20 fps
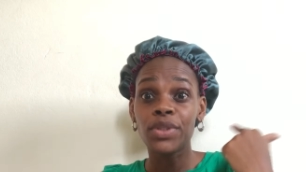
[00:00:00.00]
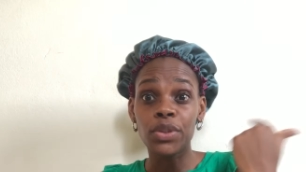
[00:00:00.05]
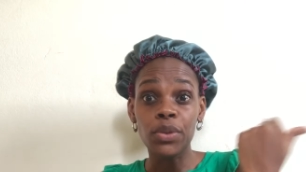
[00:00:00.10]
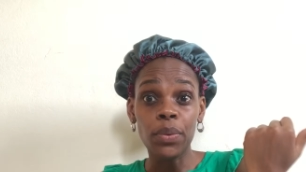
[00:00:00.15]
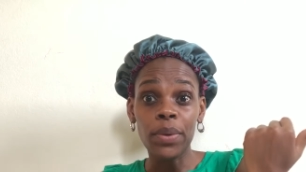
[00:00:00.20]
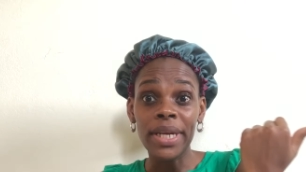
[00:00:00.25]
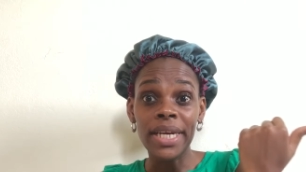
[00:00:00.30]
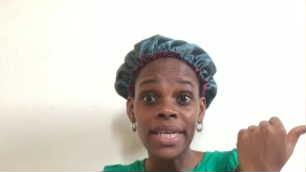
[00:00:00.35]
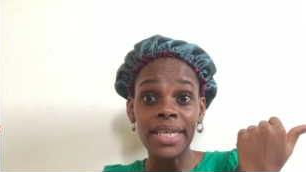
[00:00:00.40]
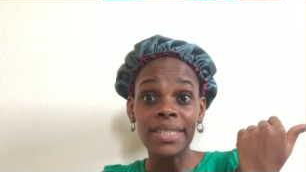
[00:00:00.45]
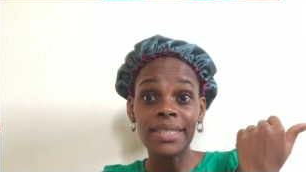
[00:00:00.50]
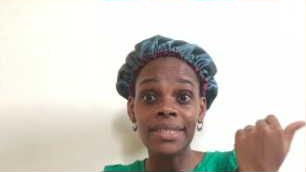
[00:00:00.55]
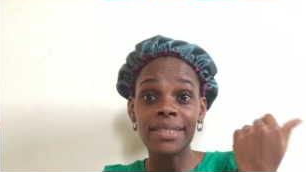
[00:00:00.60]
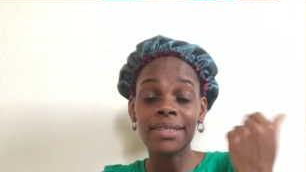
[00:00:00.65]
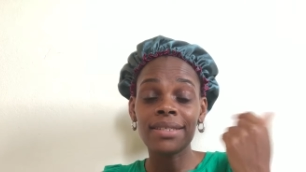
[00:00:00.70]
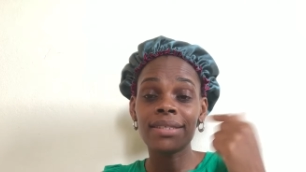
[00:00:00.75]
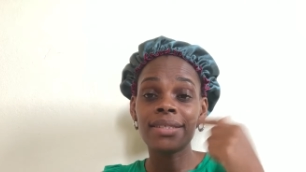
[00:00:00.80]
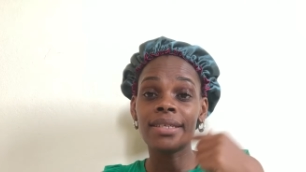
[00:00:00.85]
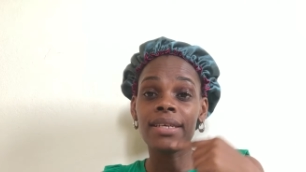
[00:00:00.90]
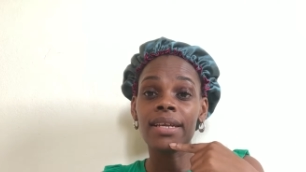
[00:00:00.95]
doing it
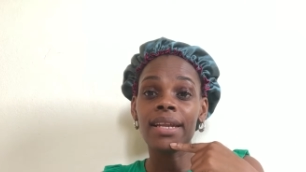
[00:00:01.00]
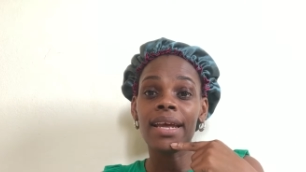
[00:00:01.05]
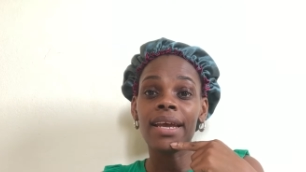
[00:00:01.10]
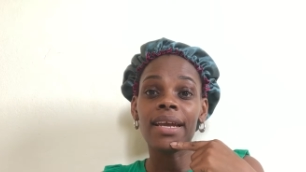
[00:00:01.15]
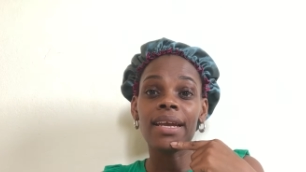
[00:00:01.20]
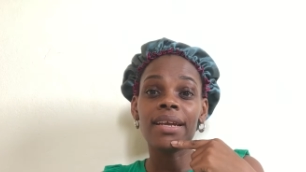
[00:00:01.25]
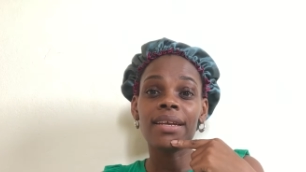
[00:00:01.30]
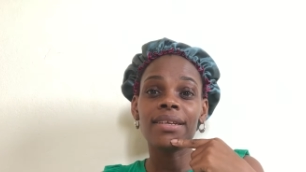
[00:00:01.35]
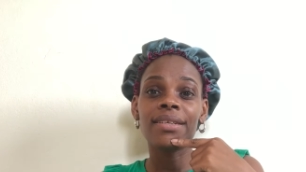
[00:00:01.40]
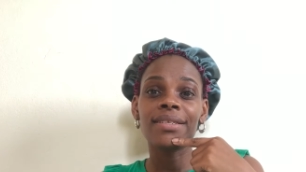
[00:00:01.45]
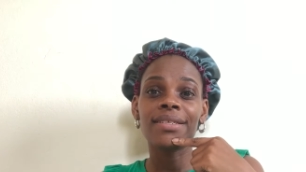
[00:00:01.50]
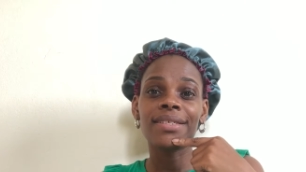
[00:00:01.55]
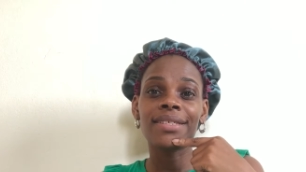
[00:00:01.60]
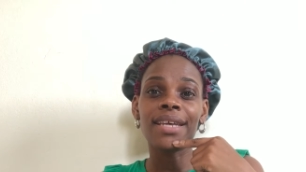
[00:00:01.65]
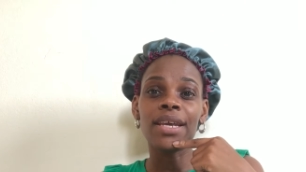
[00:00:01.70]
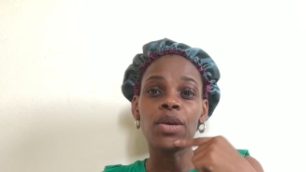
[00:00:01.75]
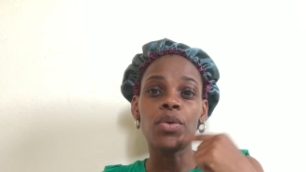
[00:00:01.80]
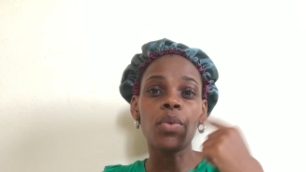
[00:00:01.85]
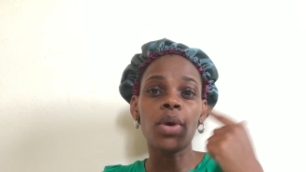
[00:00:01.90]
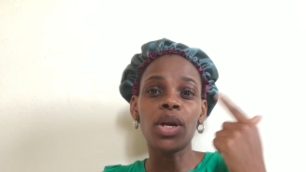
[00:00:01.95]
to like
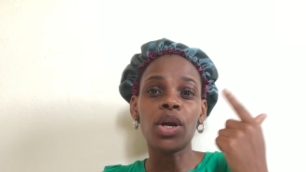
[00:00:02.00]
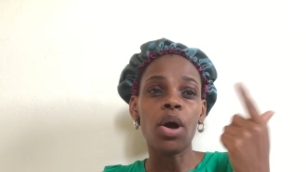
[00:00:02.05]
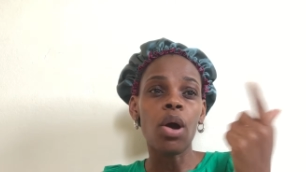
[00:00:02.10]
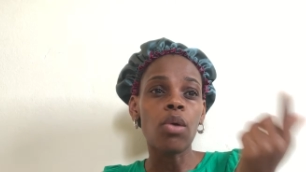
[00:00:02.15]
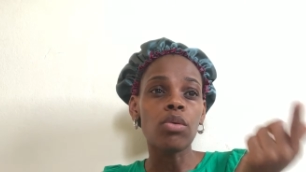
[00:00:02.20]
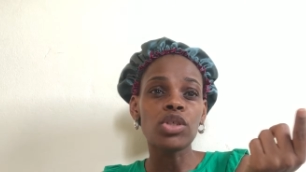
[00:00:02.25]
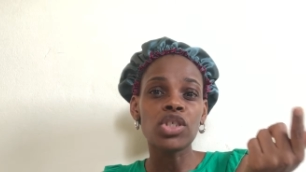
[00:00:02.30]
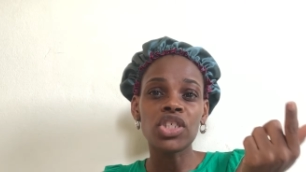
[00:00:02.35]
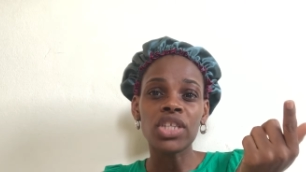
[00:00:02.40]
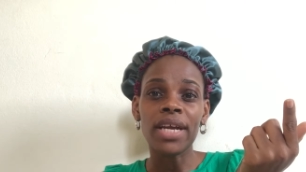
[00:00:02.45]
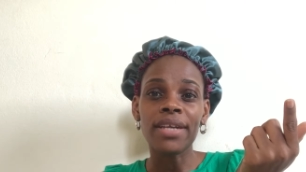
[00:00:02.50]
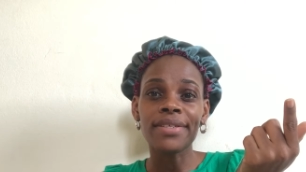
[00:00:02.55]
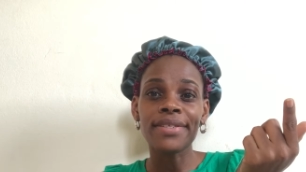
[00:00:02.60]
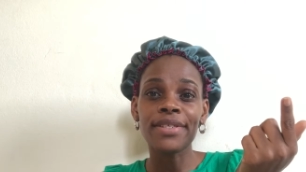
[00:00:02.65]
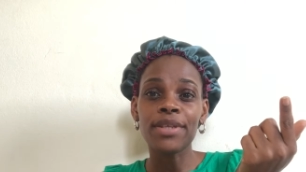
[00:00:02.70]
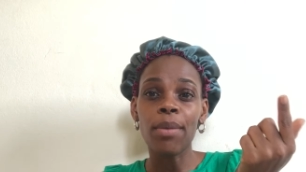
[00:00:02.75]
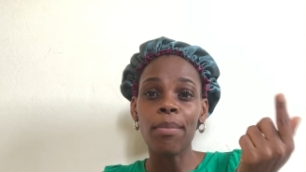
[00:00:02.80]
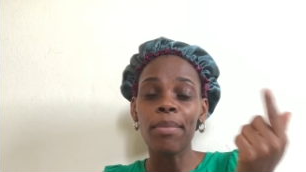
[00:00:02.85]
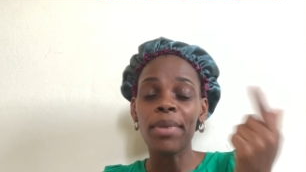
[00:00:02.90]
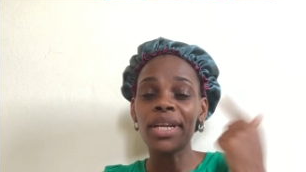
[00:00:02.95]
say you want to outshine
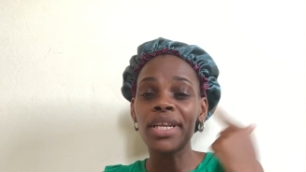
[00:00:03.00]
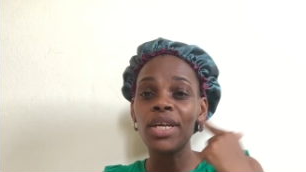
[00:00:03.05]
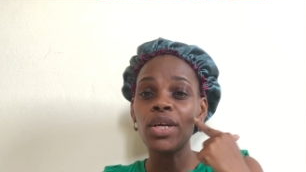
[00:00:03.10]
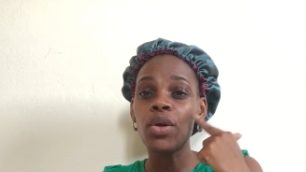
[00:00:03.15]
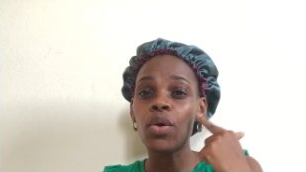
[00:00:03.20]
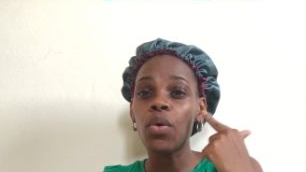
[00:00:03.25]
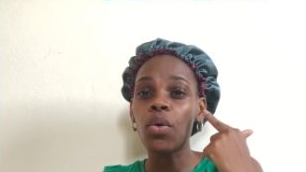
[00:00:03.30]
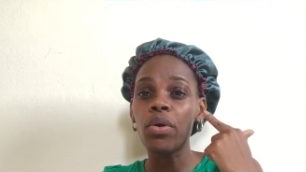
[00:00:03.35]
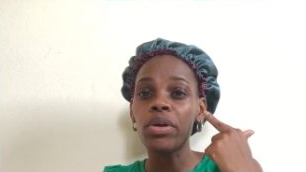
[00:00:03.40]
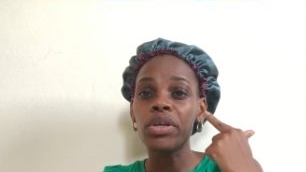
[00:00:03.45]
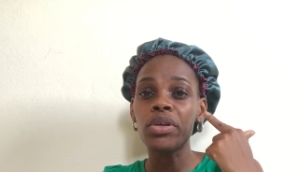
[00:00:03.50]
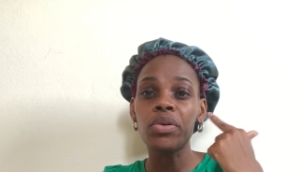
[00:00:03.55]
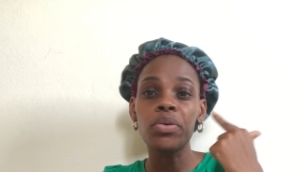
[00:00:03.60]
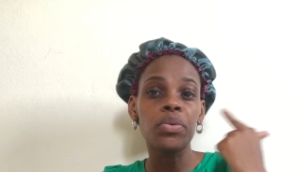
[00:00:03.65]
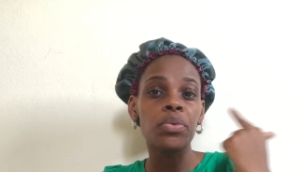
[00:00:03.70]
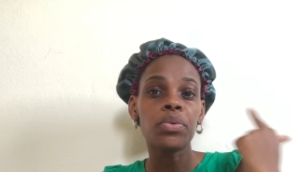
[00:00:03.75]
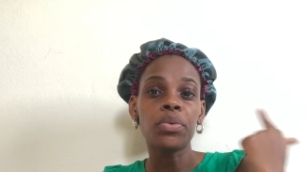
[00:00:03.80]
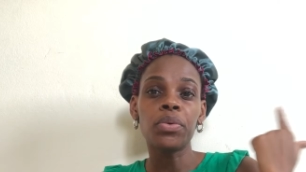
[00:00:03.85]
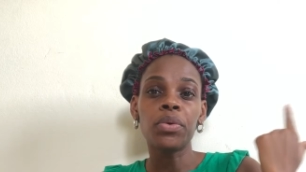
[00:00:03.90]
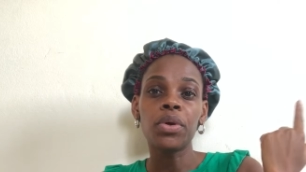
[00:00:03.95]
somebody or
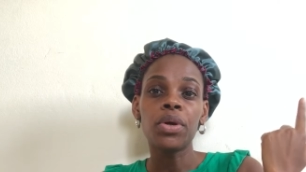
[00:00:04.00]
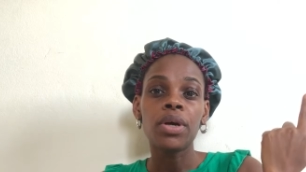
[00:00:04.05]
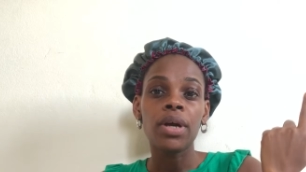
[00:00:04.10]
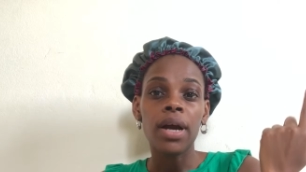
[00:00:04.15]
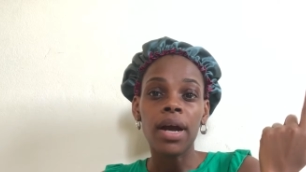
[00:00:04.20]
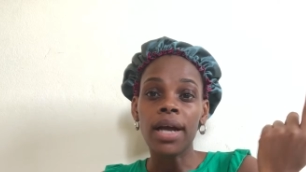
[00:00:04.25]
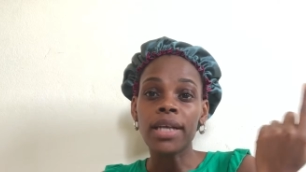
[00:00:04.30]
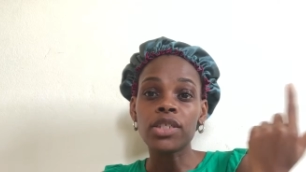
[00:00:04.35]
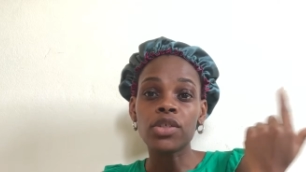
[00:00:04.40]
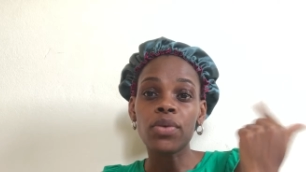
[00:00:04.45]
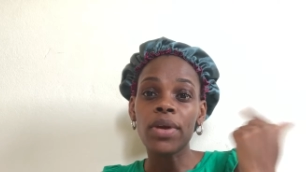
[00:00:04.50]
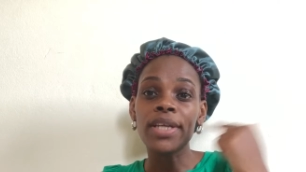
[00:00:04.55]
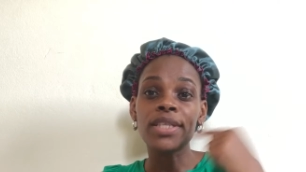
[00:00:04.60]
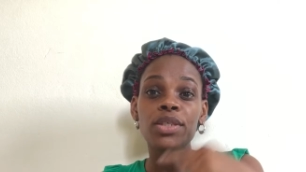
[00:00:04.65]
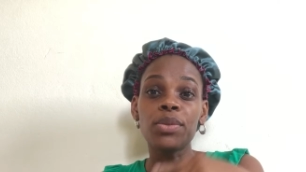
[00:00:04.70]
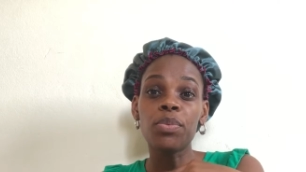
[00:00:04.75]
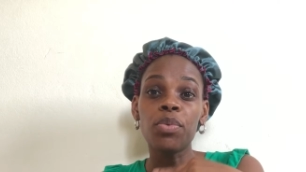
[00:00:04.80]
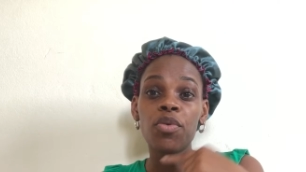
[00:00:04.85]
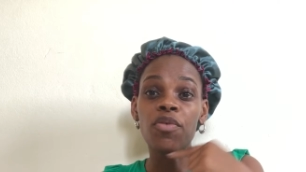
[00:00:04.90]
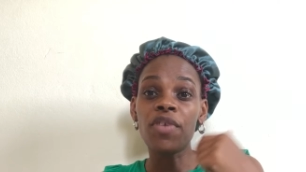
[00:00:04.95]
you are trying
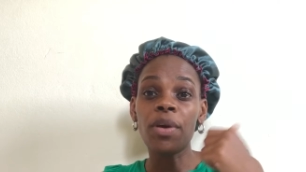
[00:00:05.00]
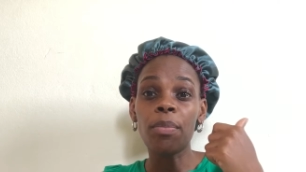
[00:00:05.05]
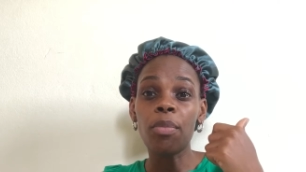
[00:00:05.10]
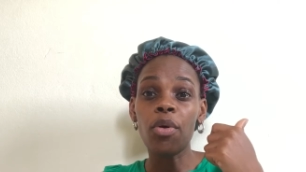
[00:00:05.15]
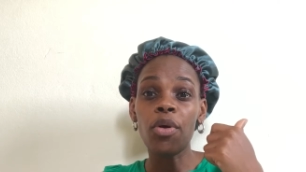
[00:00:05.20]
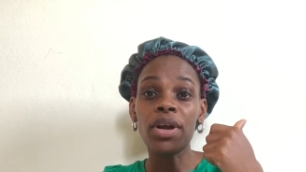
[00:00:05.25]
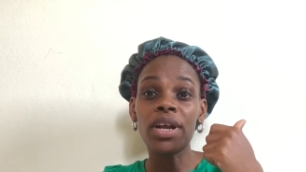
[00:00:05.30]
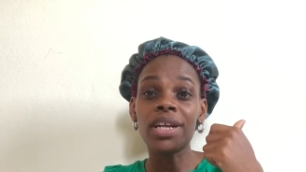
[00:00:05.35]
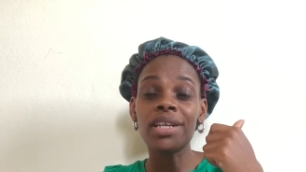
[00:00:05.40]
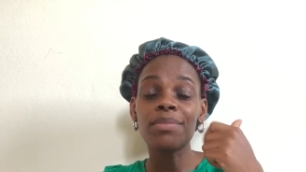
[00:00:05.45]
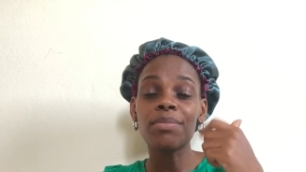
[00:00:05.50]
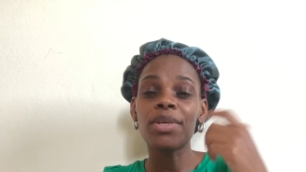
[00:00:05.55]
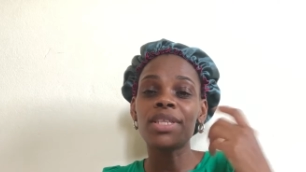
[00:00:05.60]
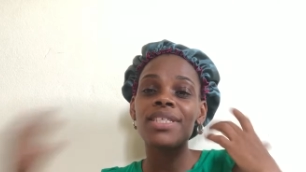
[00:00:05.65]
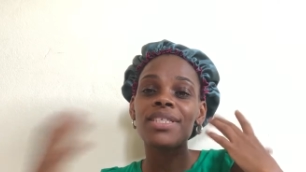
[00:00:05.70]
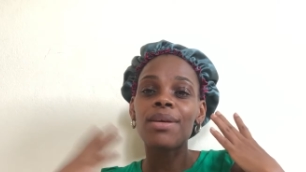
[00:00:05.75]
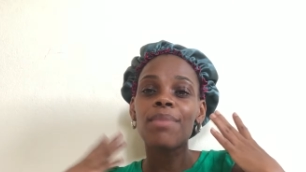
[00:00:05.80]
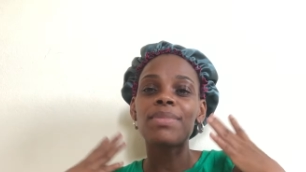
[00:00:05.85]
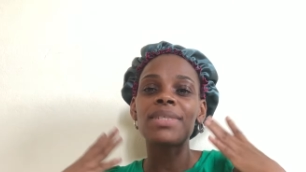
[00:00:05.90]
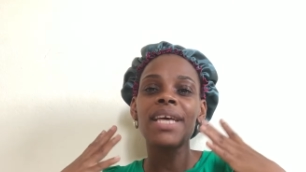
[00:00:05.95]
to prove a point,
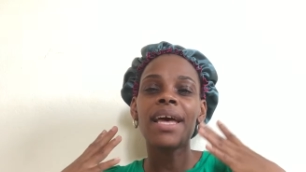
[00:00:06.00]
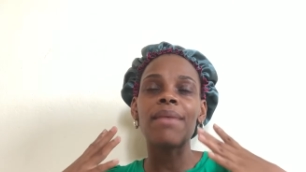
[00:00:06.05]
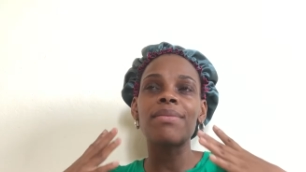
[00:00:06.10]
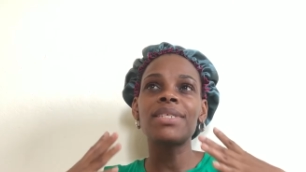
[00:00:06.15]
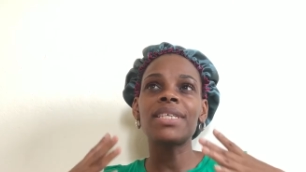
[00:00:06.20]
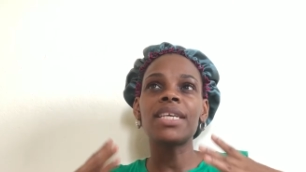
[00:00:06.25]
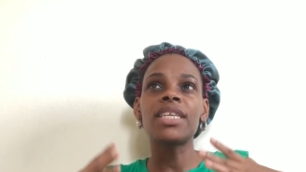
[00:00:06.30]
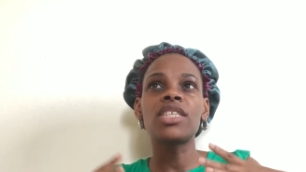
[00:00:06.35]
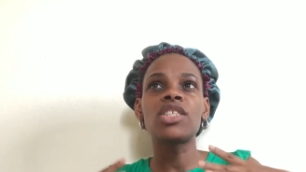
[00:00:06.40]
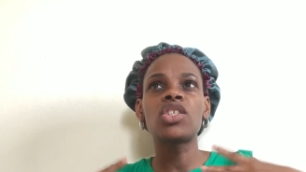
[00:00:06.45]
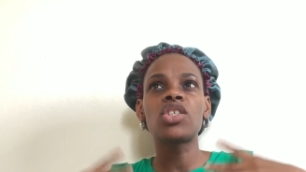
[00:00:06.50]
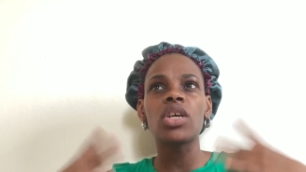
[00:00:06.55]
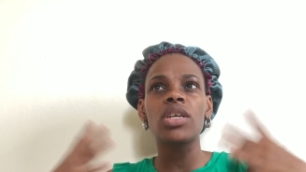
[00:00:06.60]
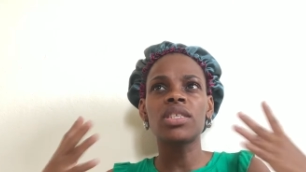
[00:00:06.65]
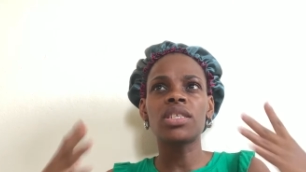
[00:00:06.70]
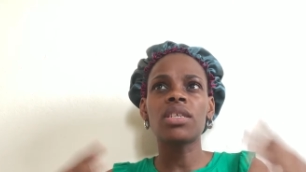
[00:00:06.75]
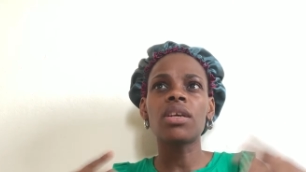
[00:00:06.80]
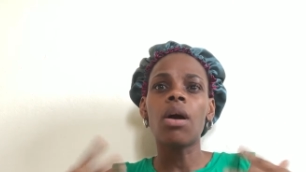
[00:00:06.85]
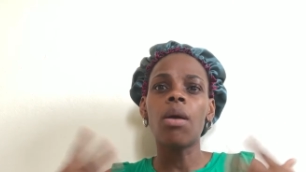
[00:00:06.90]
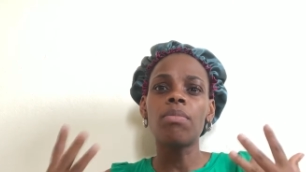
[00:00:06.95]
but sometimes it
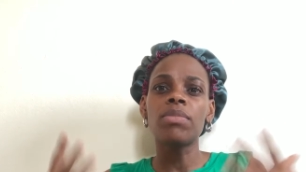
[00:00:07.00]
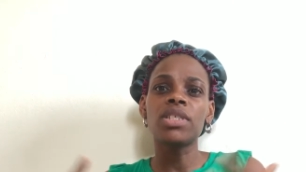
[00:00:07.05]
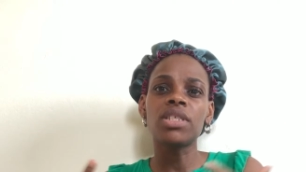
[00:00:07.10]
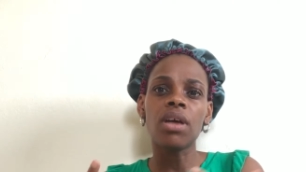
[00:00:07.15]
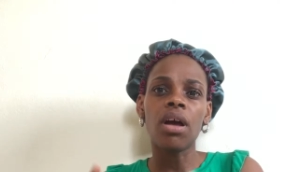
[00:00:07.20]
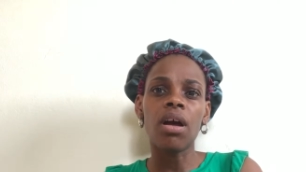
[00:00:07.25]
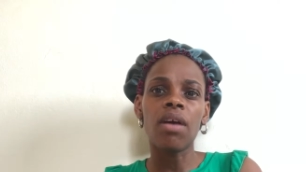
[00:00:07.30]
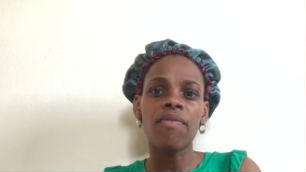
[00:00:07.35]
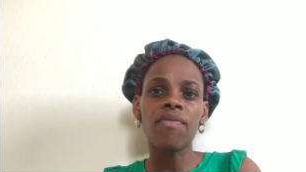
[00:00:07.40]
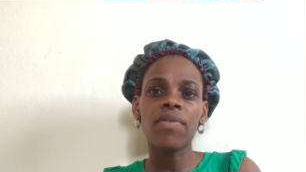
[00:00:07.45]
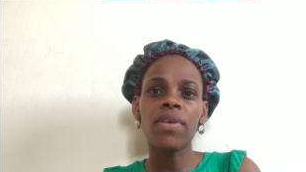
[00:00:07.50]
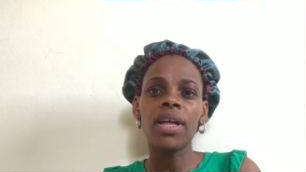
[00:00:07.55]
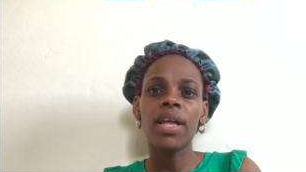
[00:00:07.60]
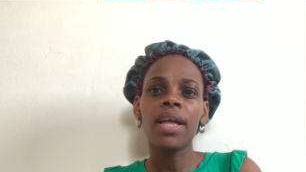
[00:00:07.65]
just comes off